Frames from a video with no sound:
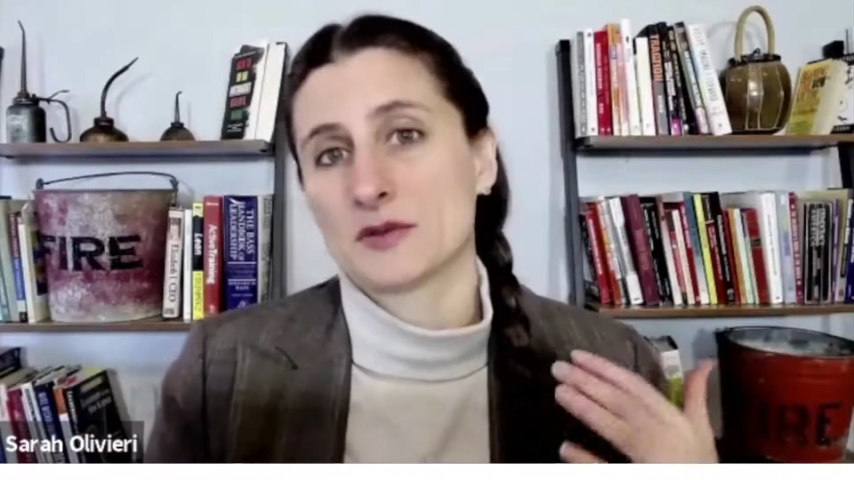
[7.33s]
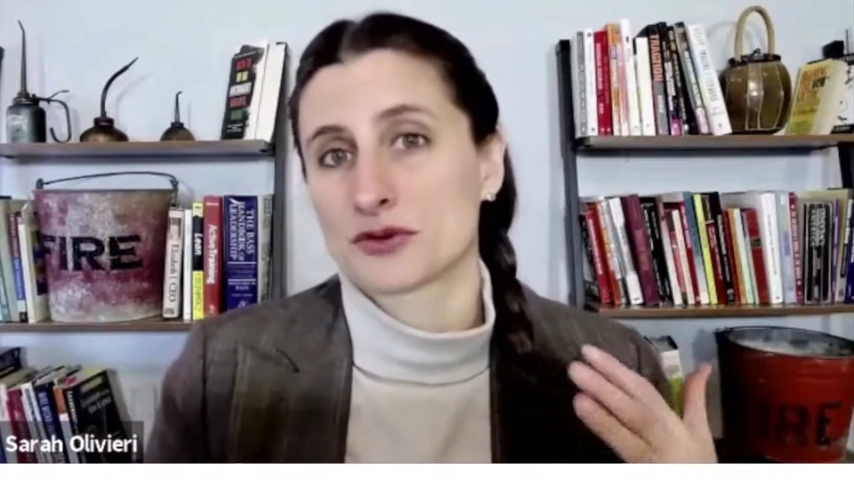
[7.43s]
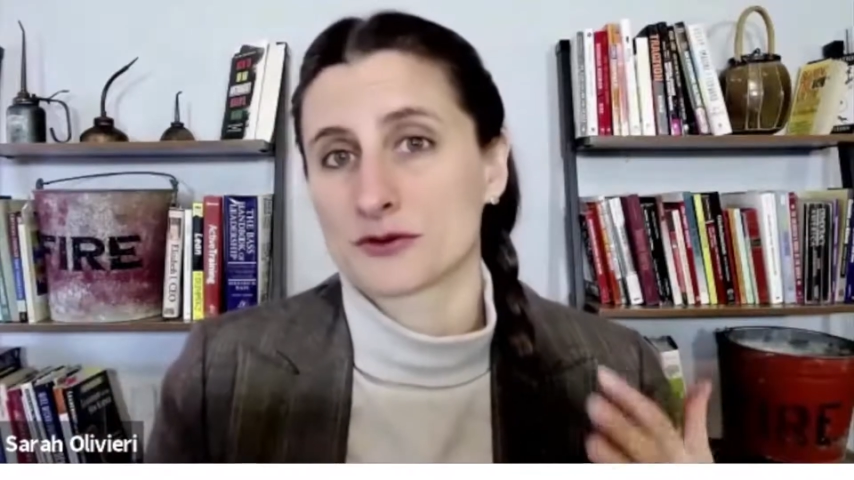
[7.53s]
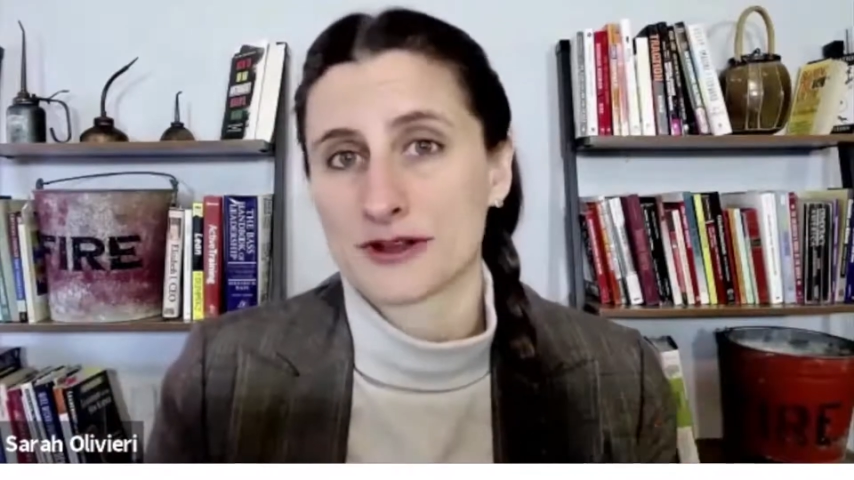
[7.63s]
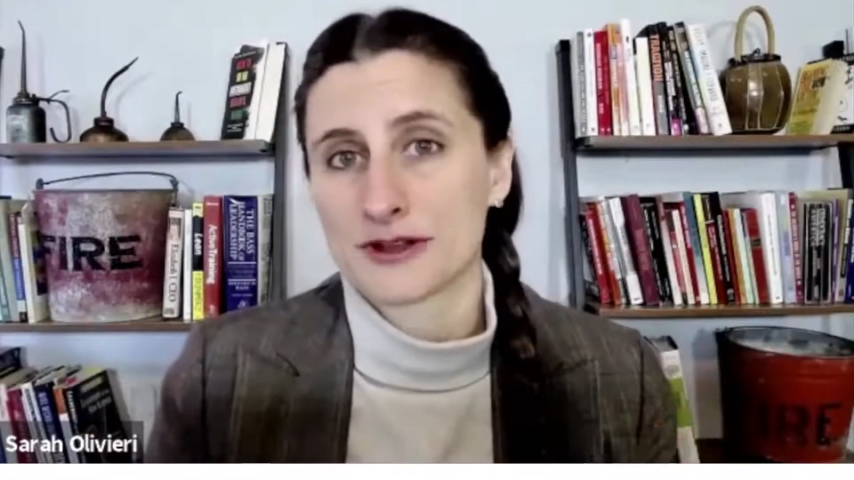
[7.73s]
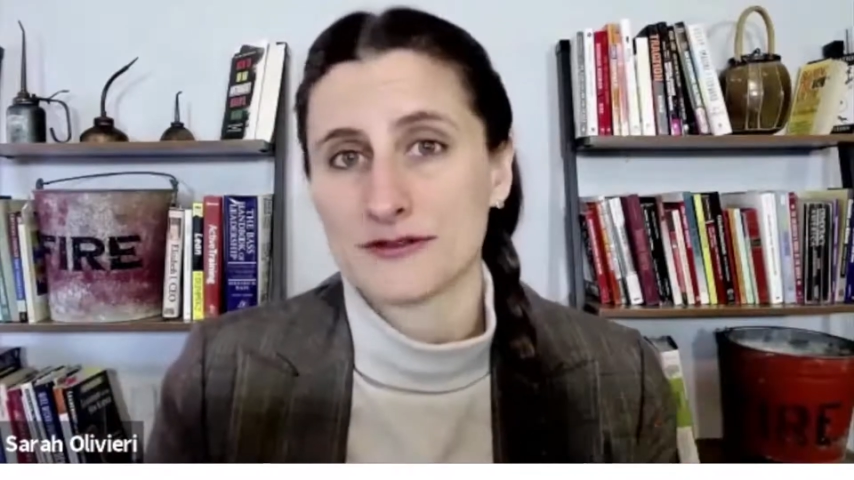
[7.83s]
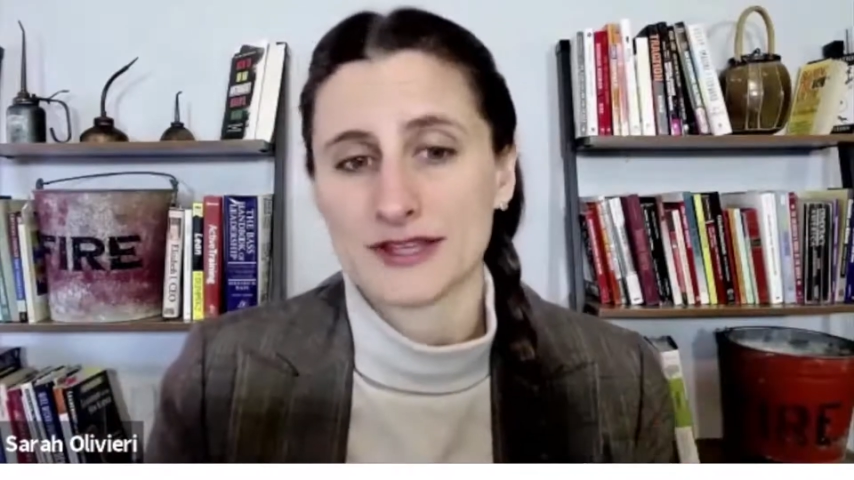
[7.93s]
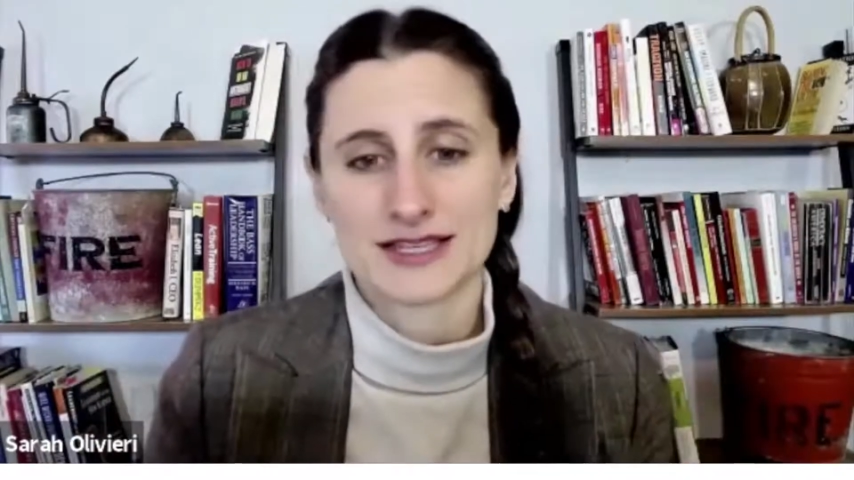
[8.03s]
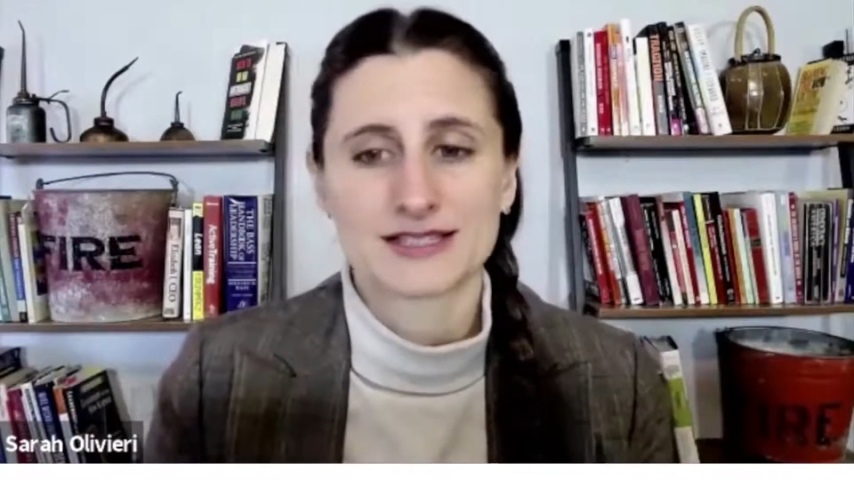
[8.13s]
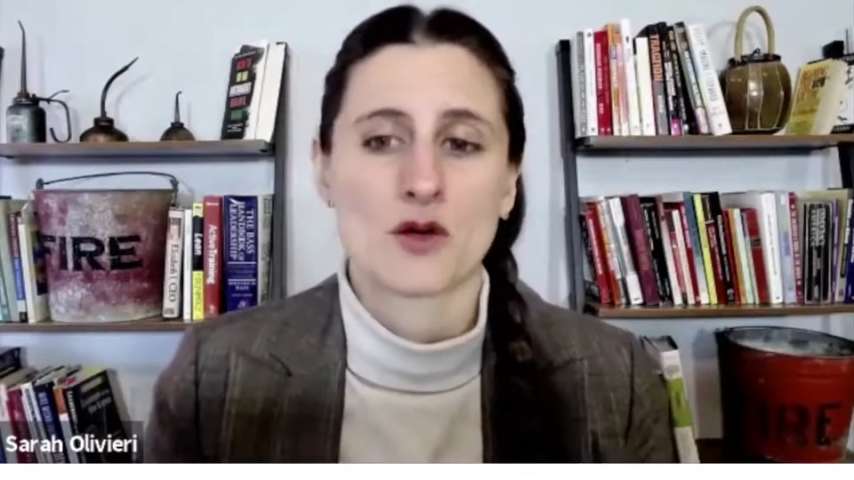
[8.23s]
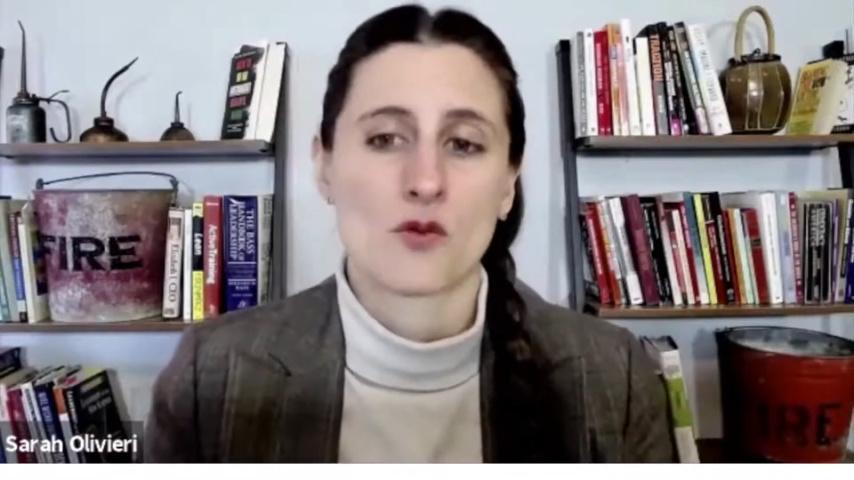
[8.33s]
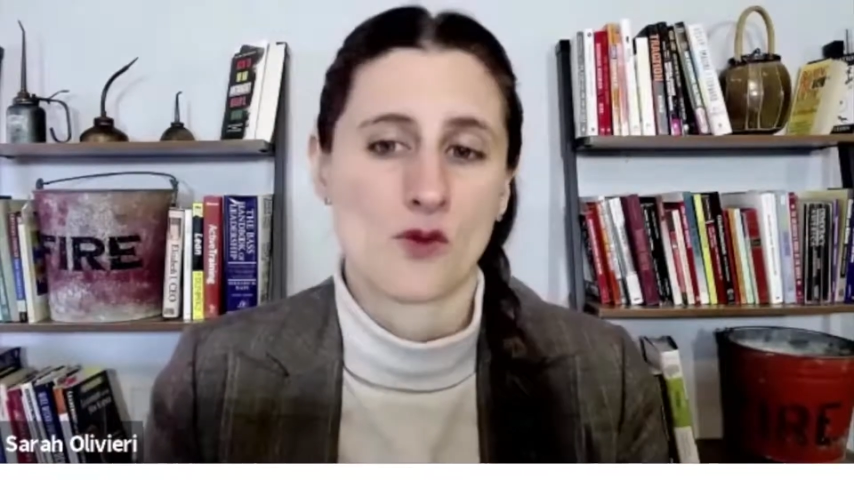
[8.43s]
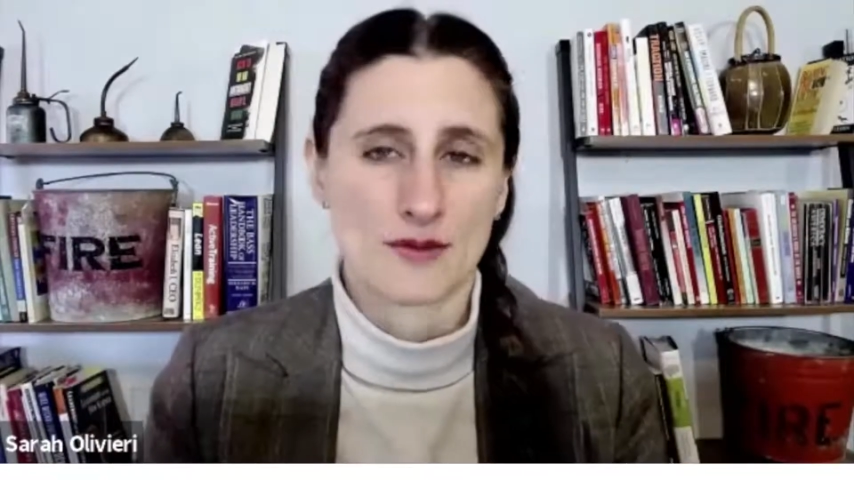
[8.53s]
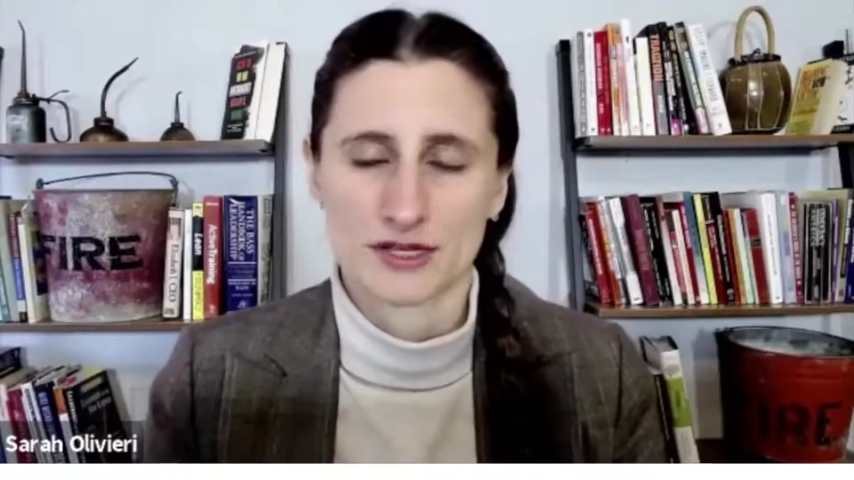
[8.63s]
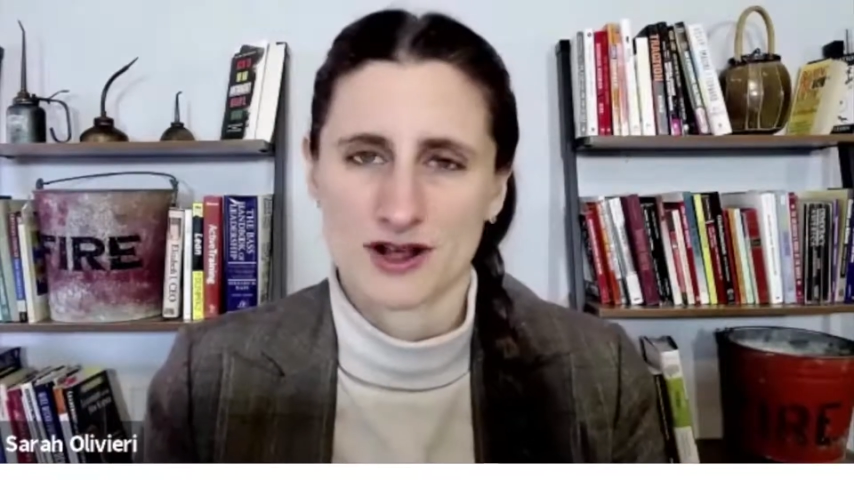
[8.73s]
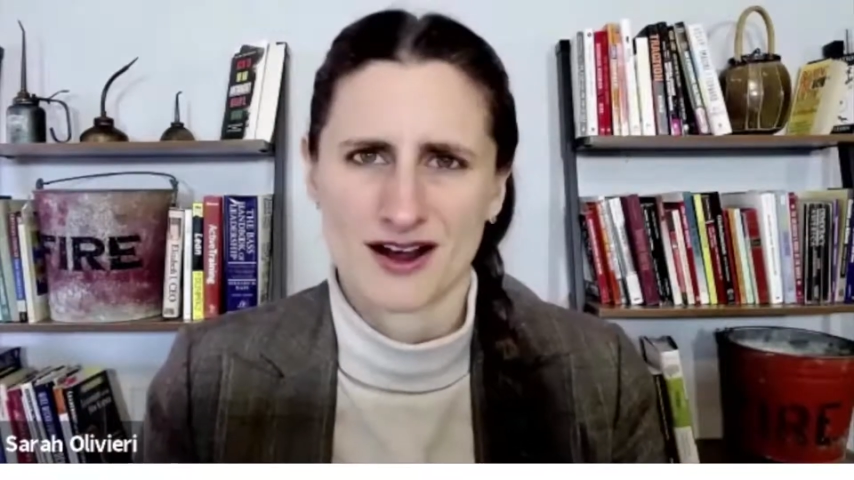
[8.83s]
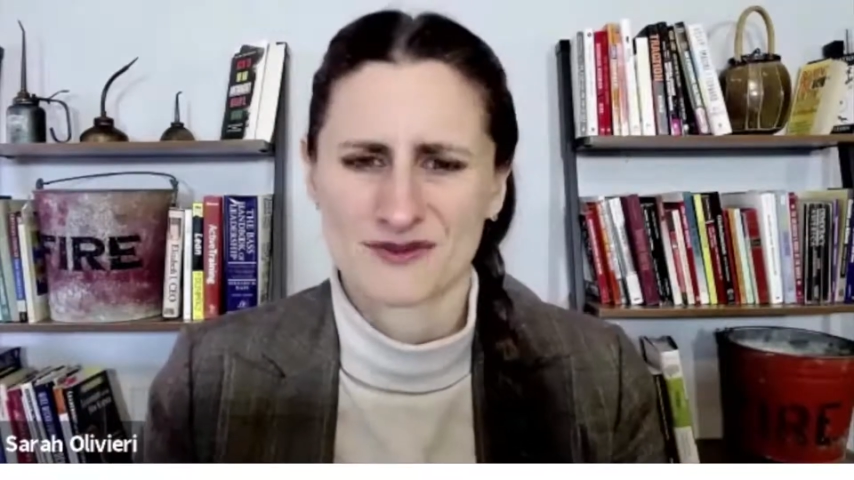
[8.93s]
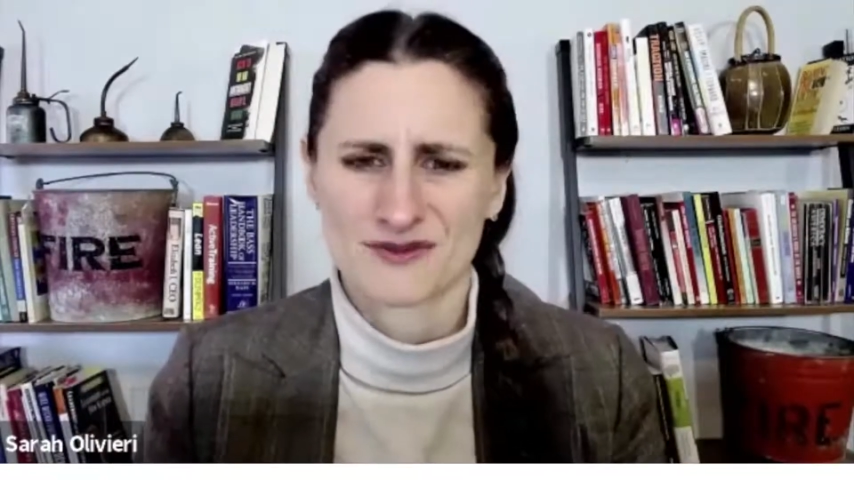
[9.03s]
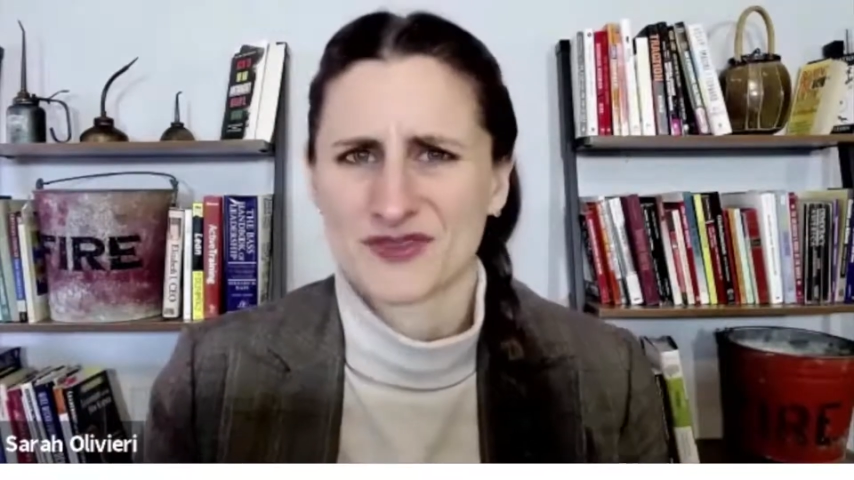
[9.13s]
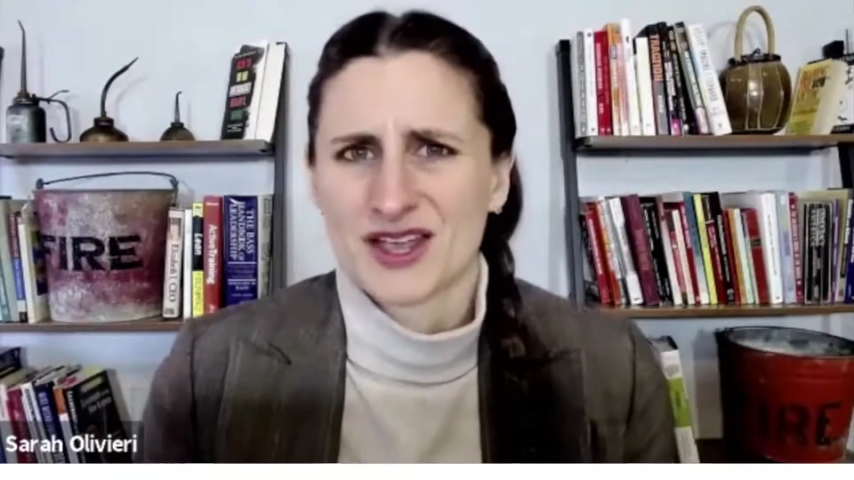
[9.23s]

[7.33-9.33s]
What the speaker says: previous webinar.